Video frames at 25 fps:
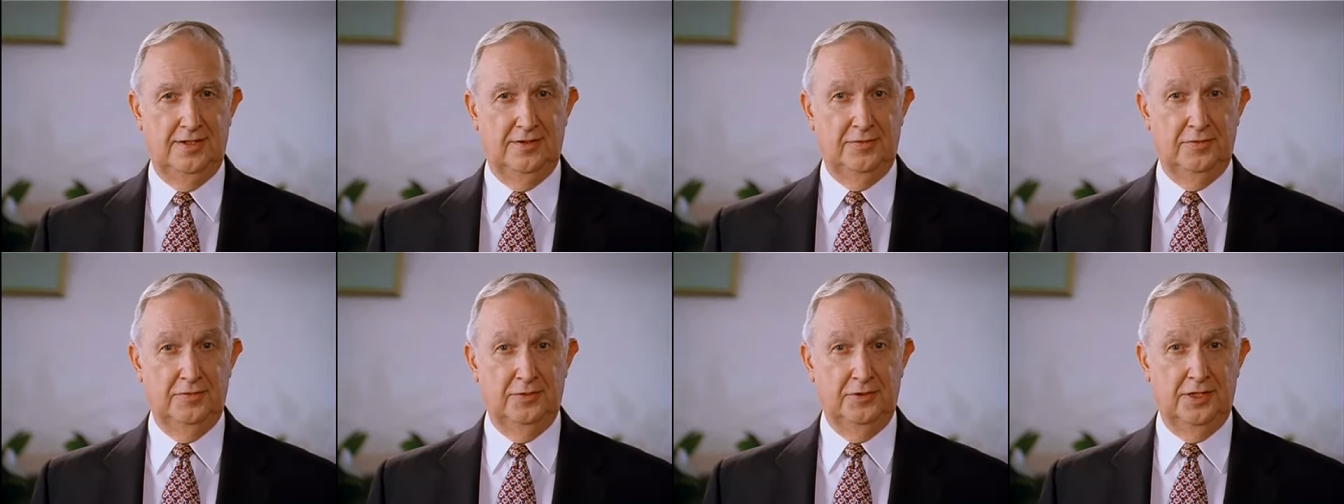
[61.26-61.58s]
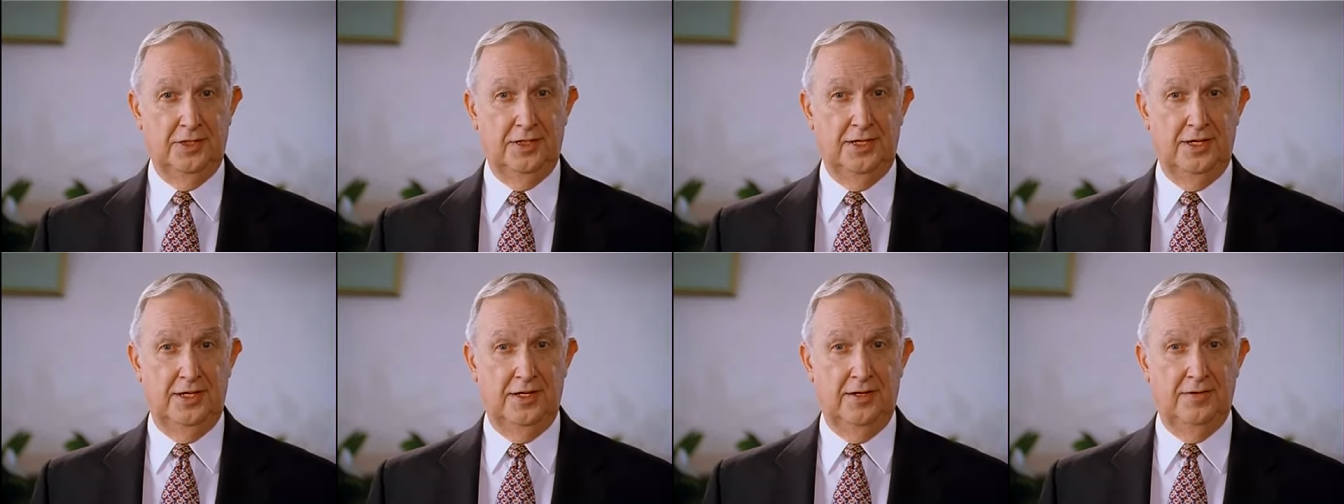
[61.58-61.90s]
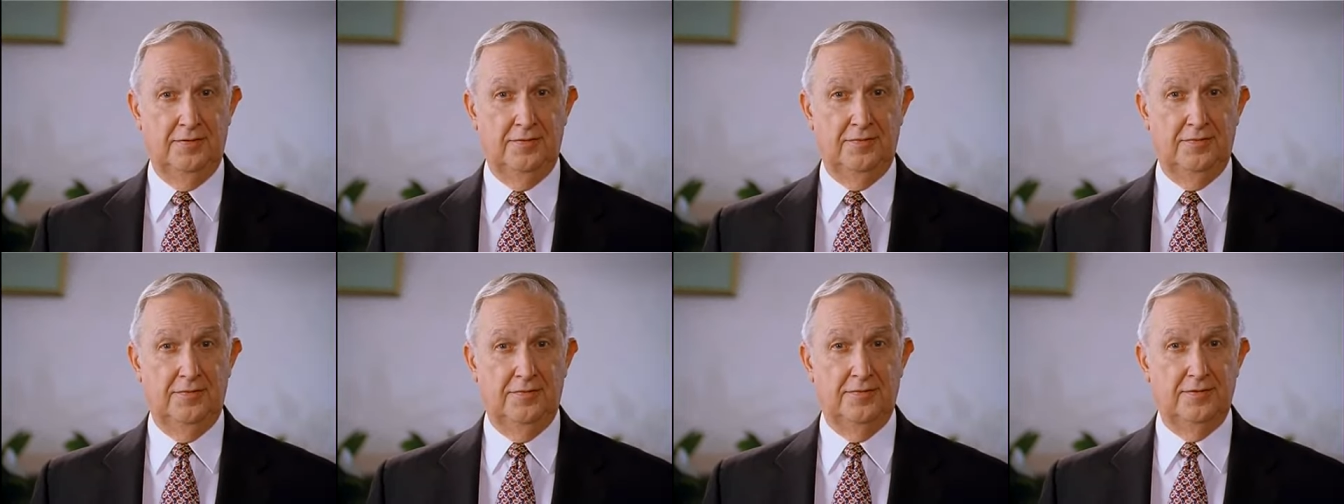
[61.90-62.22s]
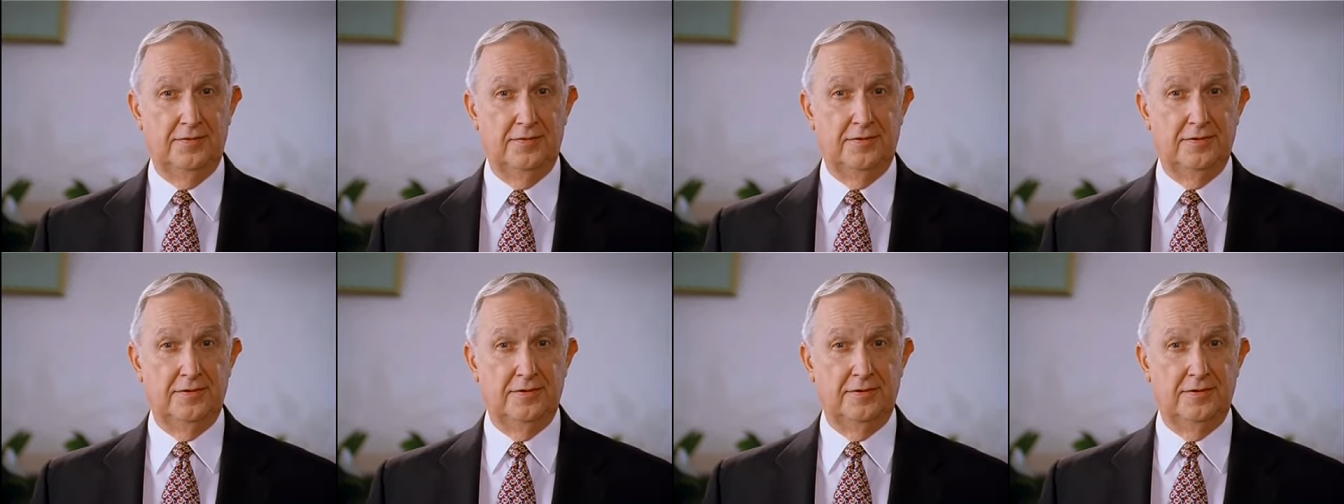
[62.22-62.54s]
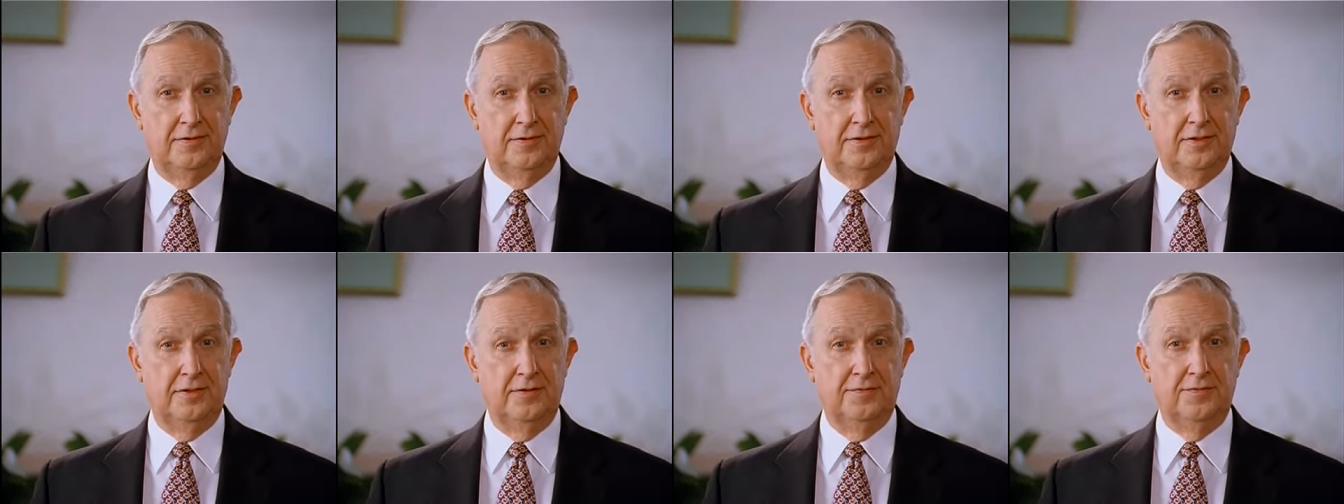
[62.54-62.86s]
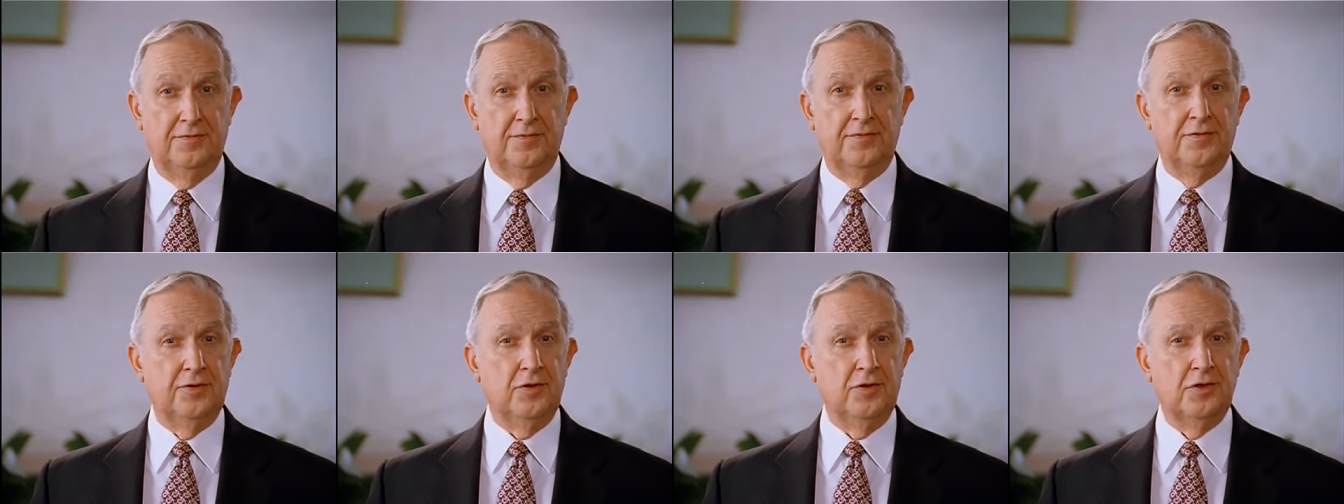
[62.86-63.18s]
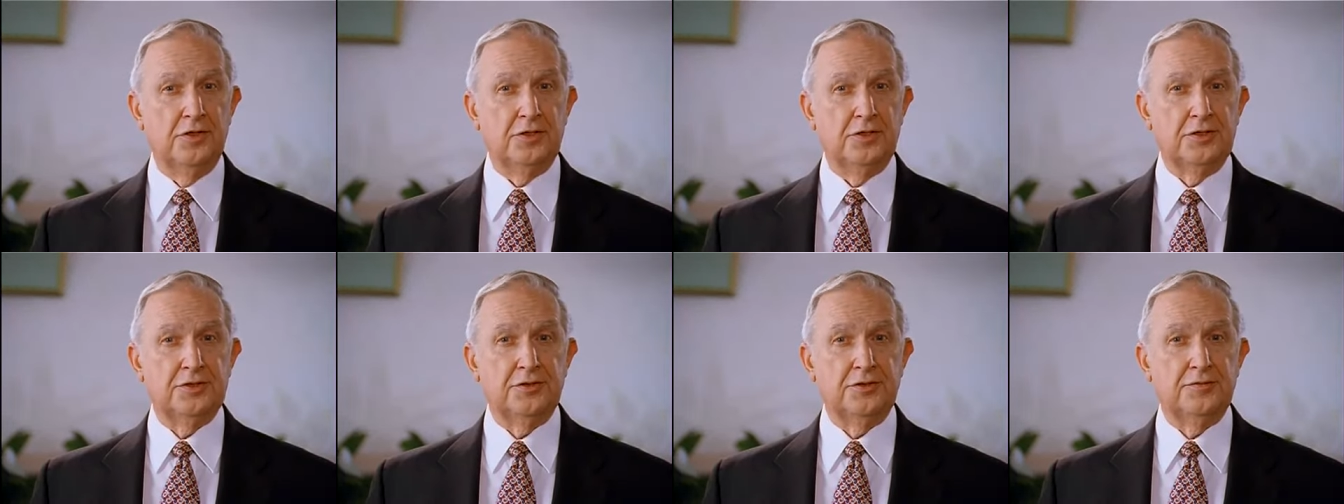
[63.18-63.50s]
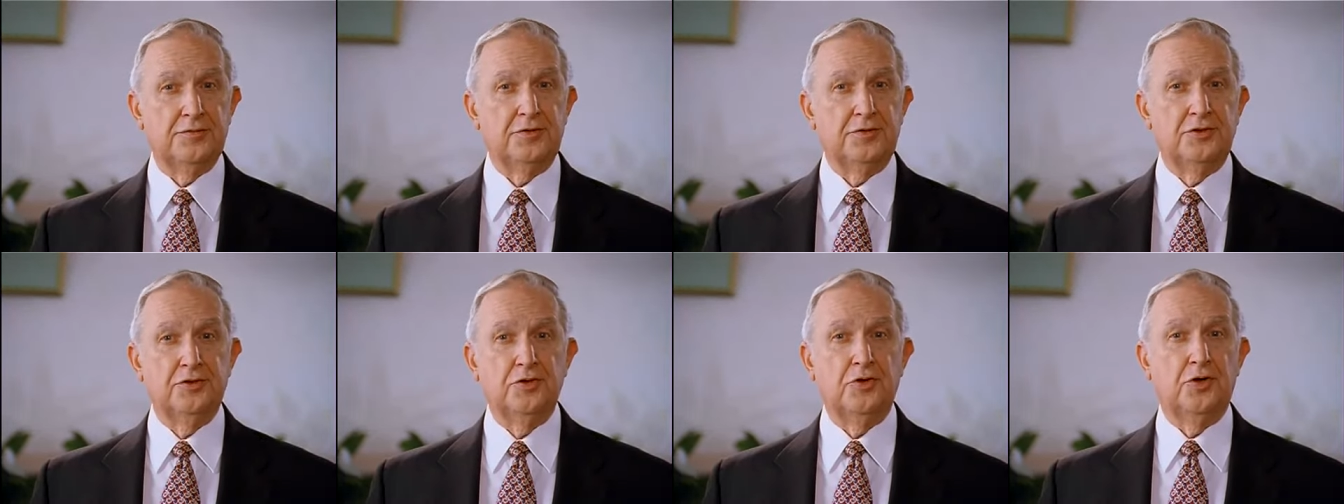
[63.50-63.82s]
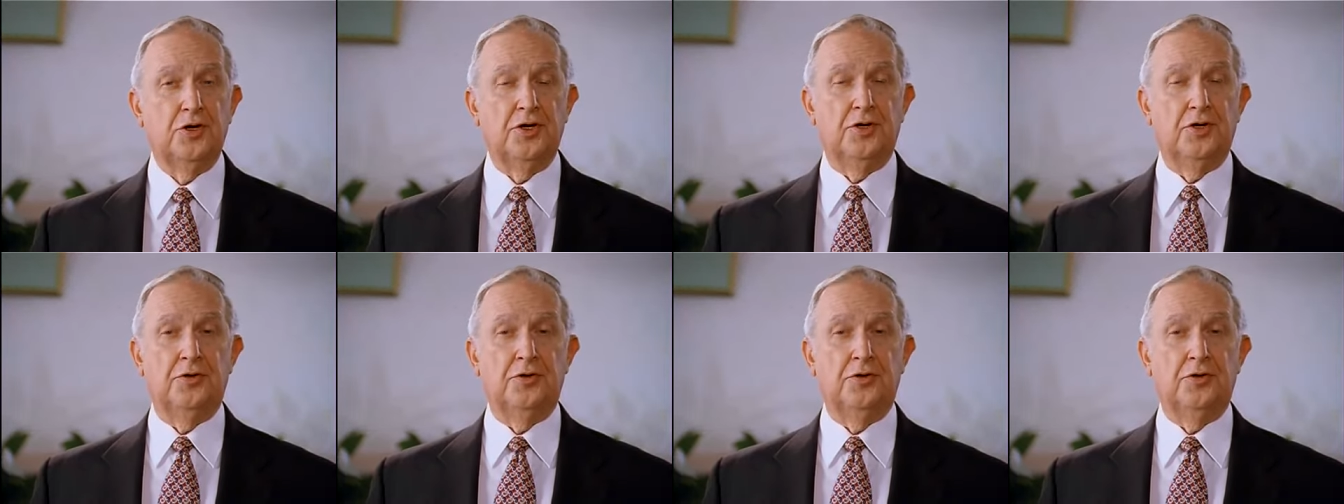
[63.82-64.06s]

will have a fullness of joy